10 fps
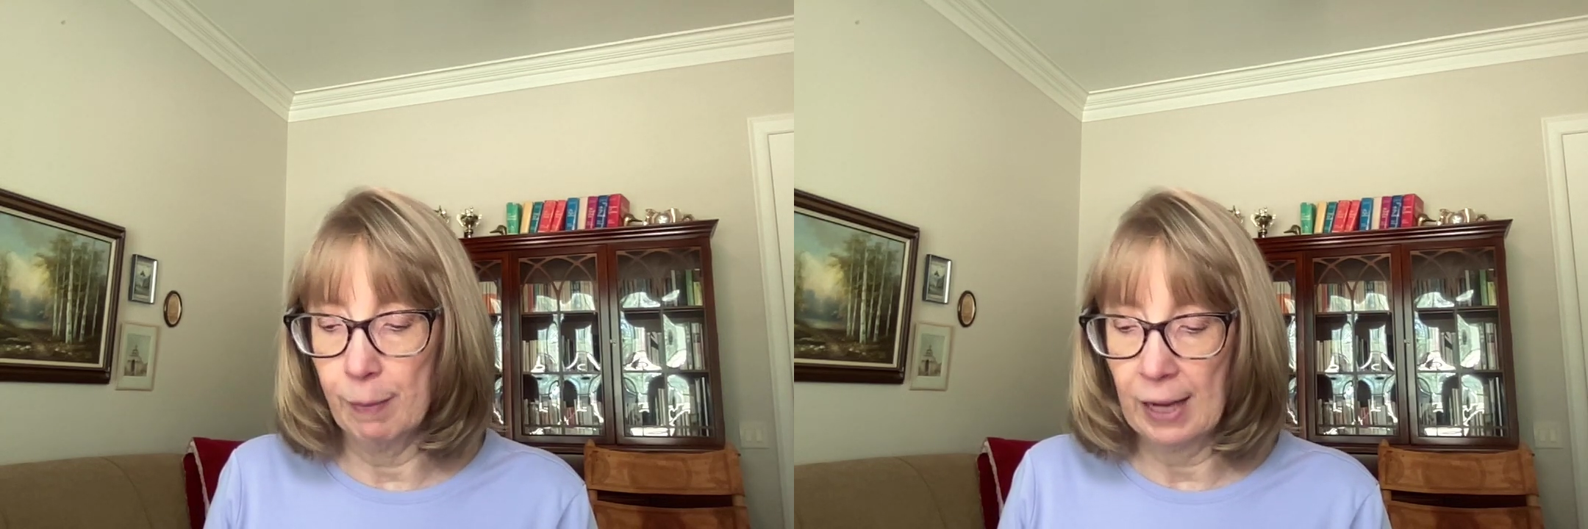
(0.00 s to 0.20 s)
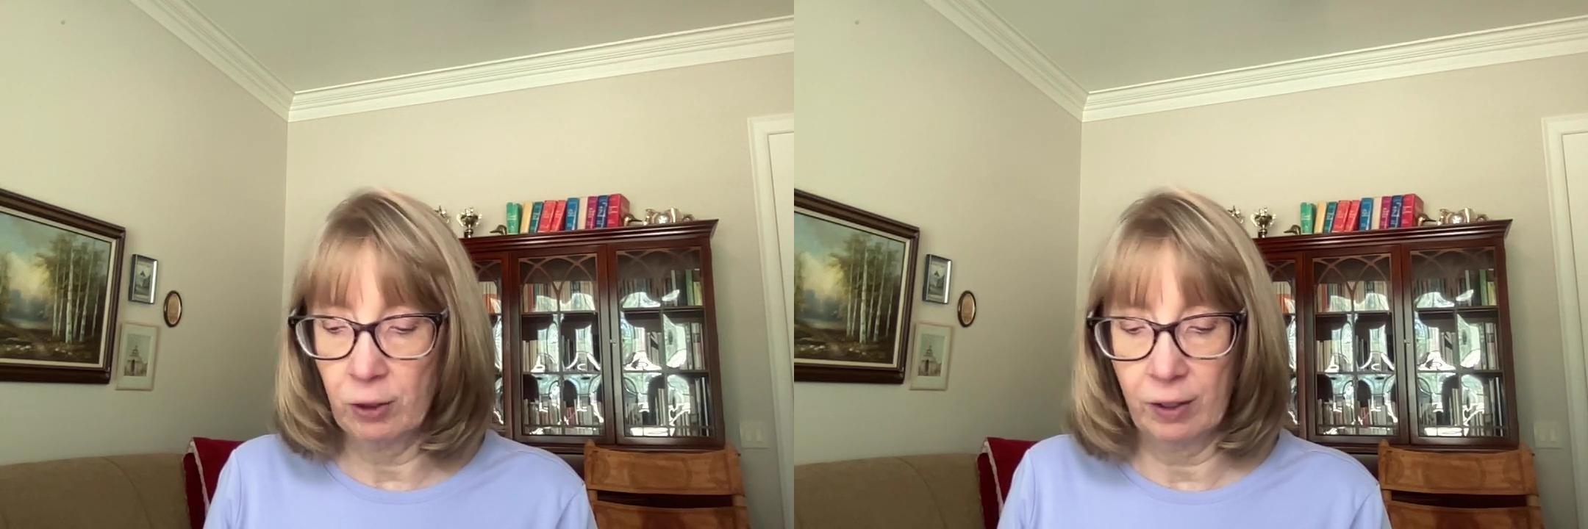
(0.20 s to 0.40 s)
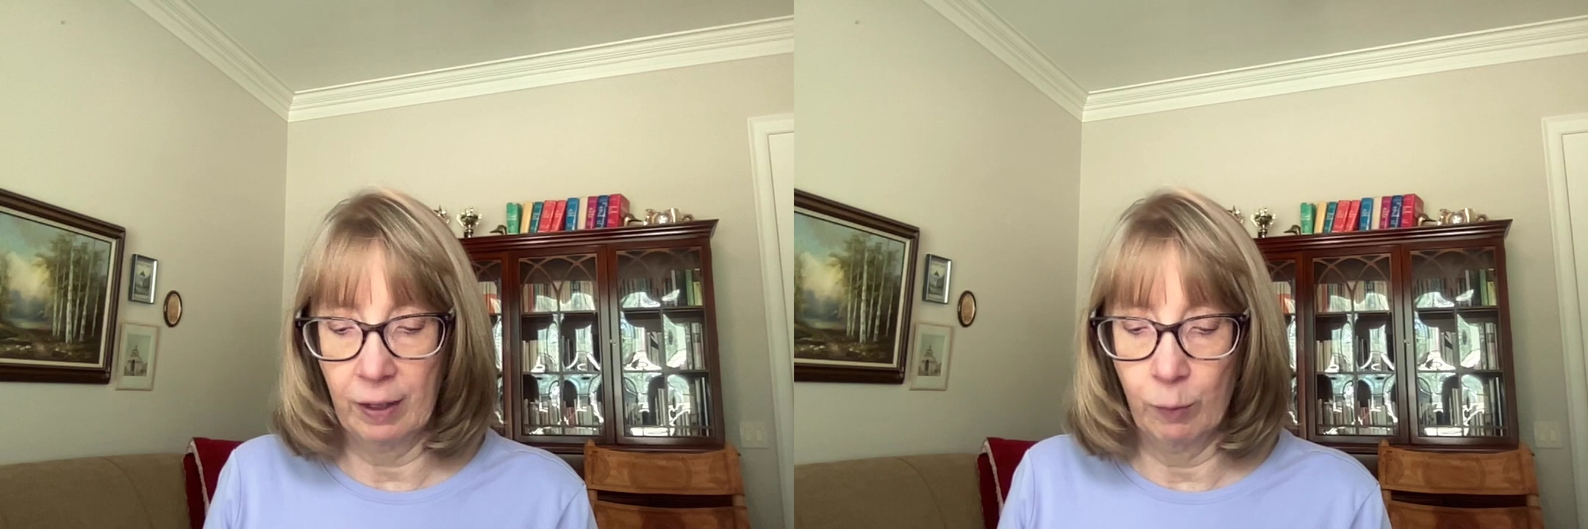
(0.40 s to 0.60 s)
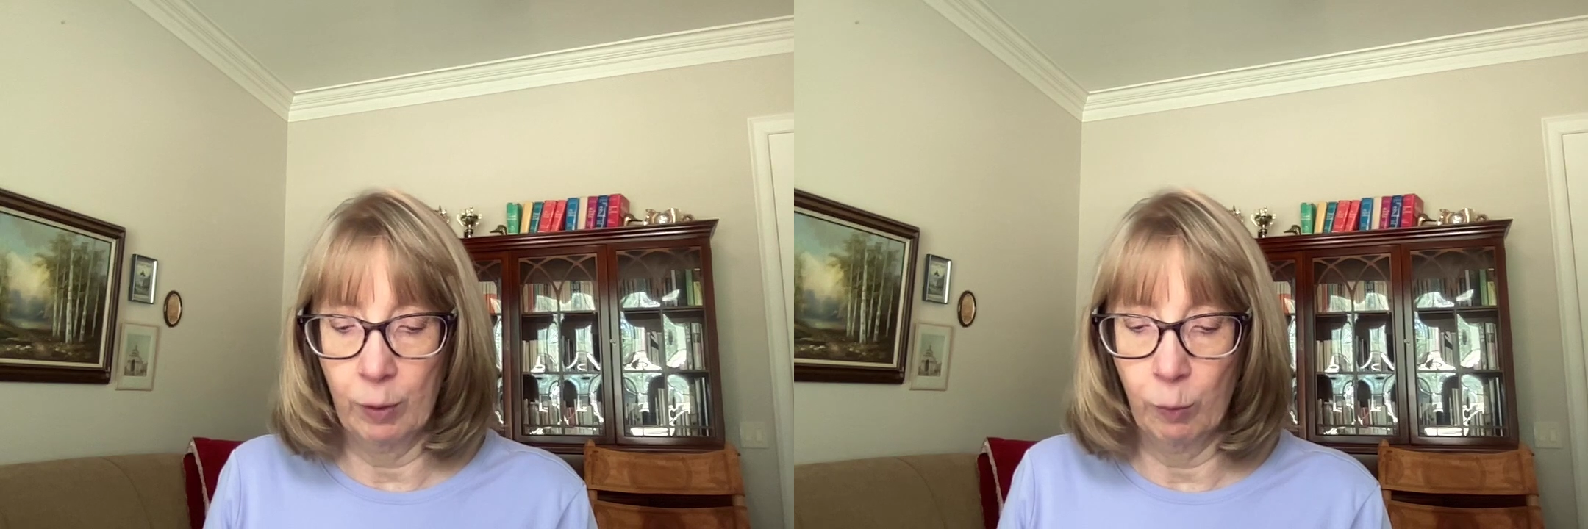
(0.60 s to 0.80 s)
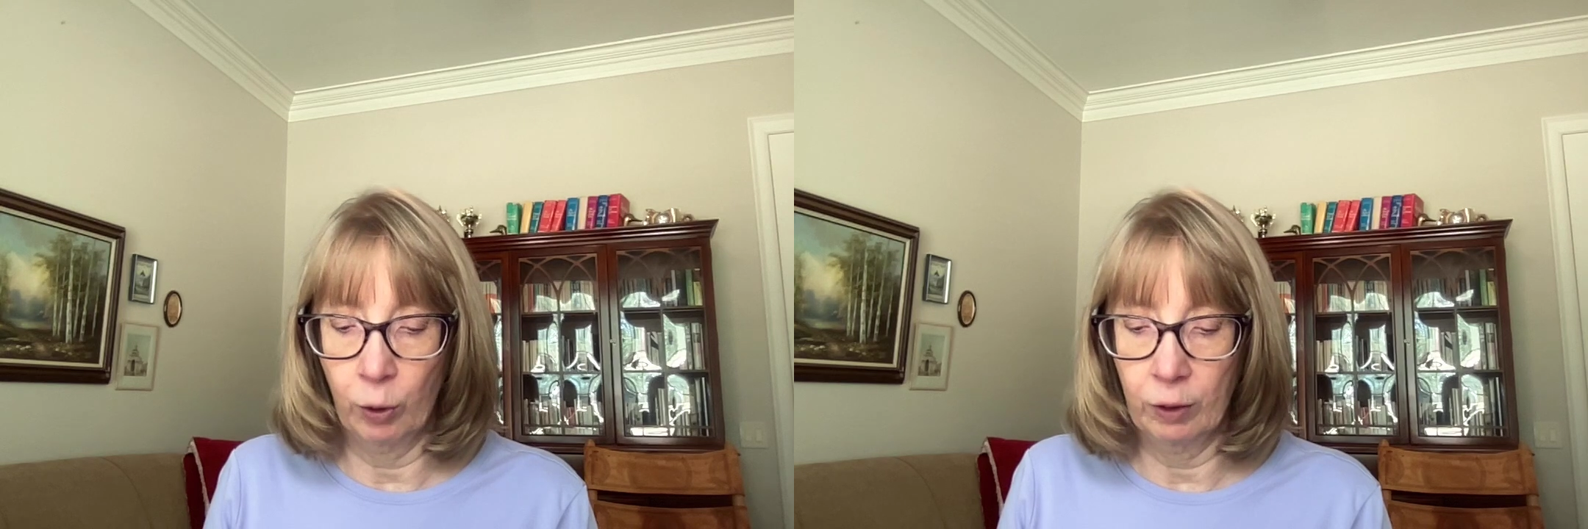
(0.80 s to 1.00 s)
mashed them with
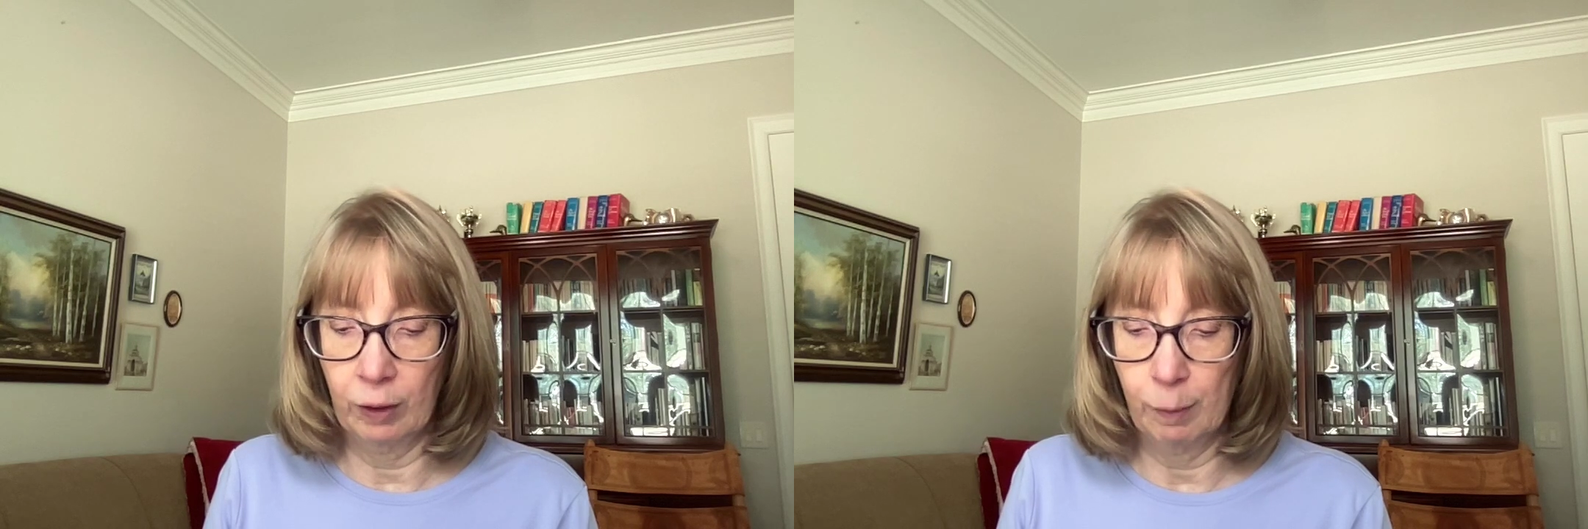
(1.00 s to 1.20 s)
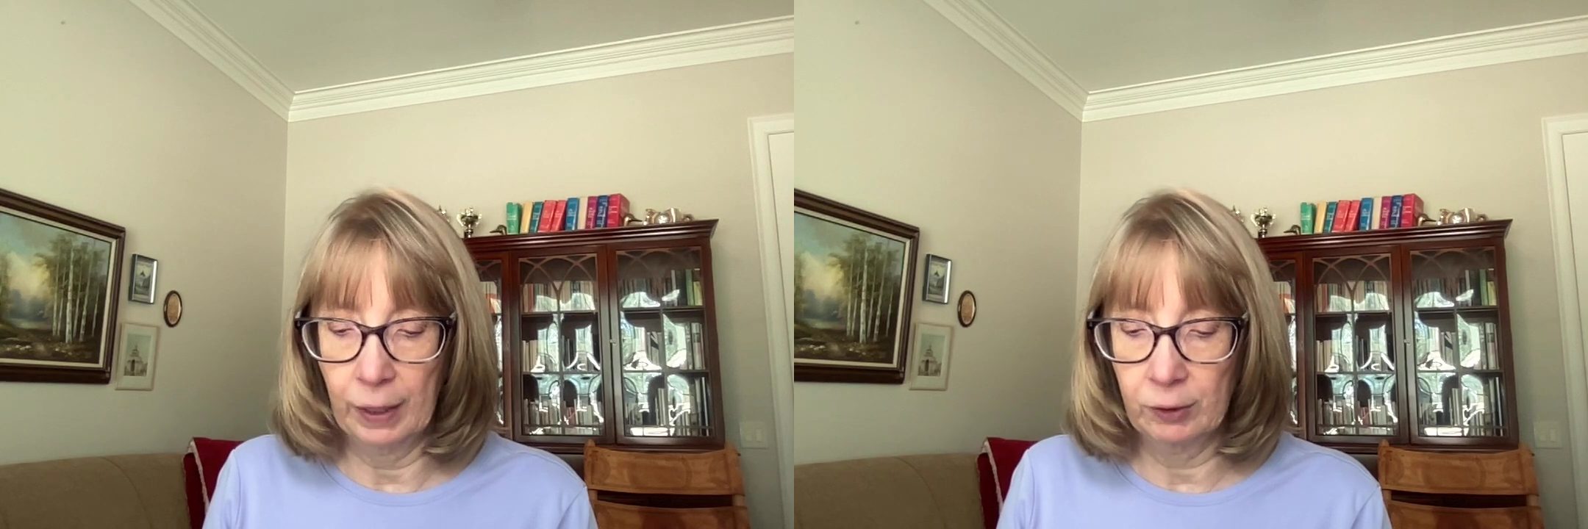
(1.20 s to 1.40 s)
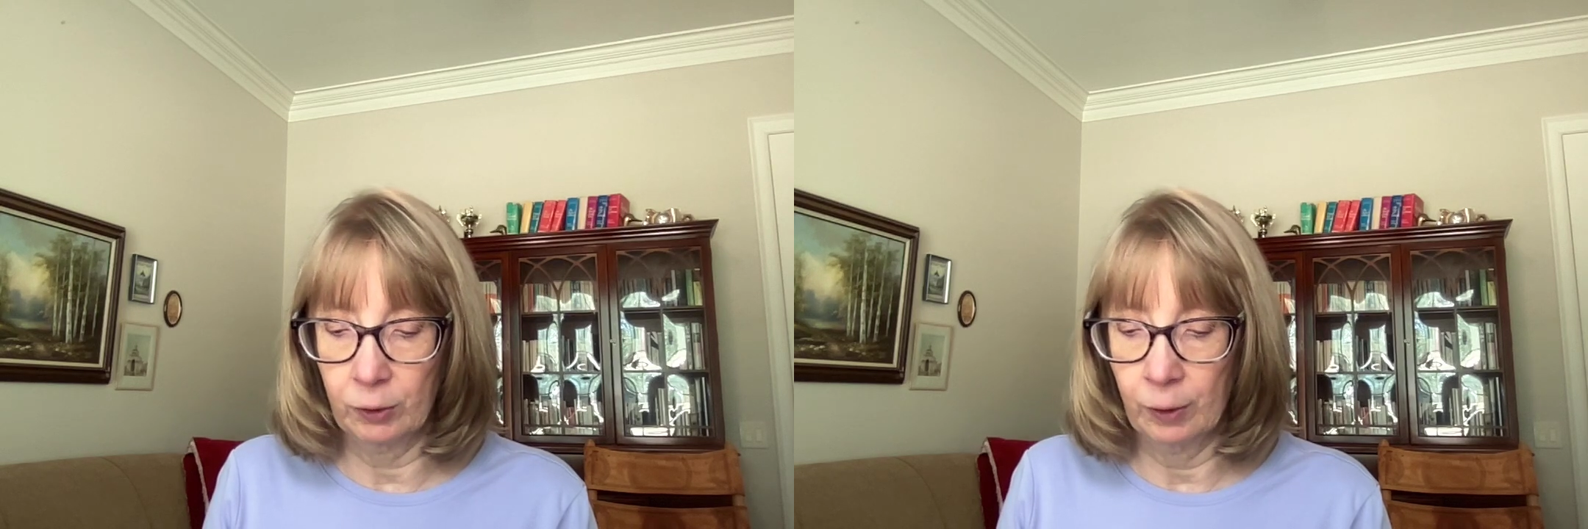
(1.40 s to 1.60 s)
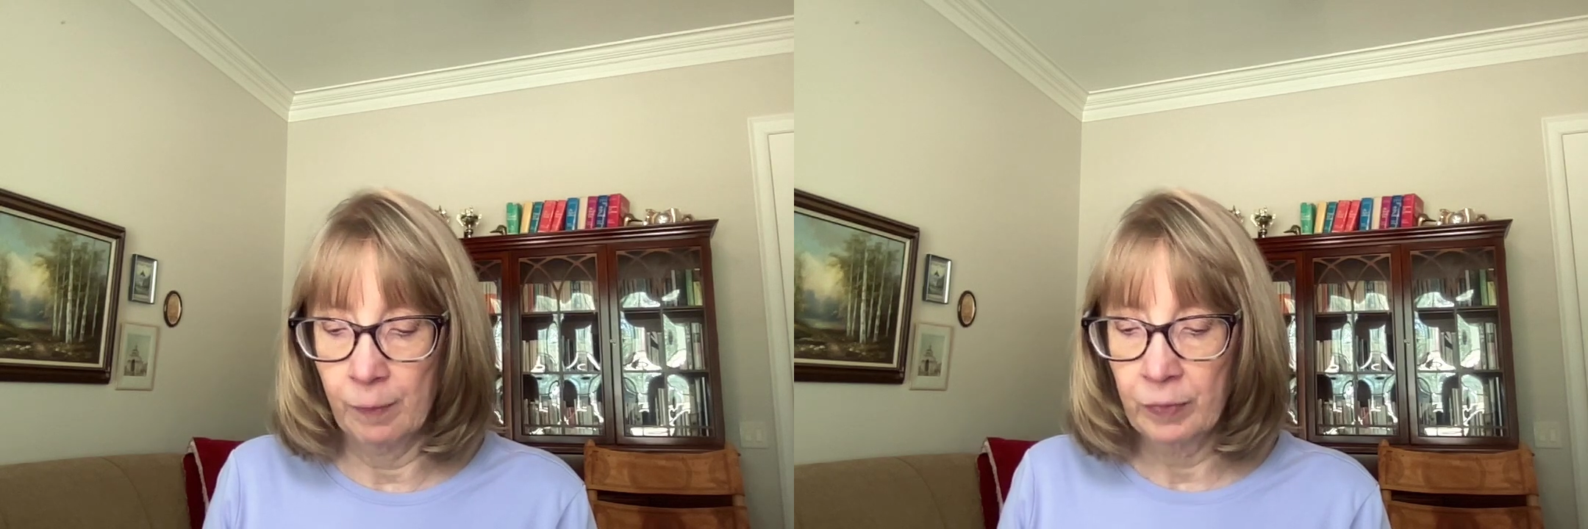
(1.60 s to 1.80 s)
a mortar and pestle.